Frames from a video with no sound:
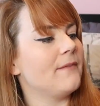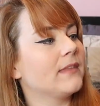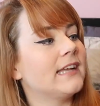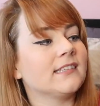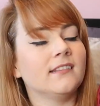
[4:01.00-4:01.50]
that.
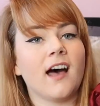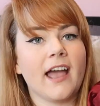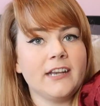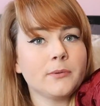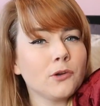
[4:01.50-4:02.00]
It's
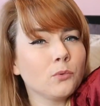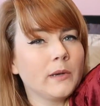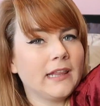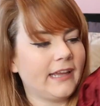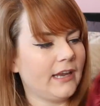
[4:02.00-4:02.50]
lined with a
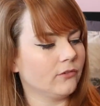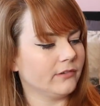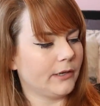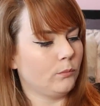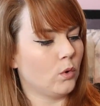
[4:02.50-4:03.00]

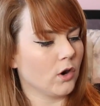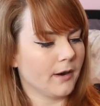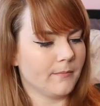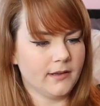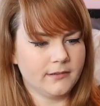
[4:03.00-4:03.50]
really
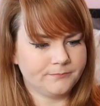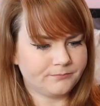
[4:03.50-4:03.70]
warm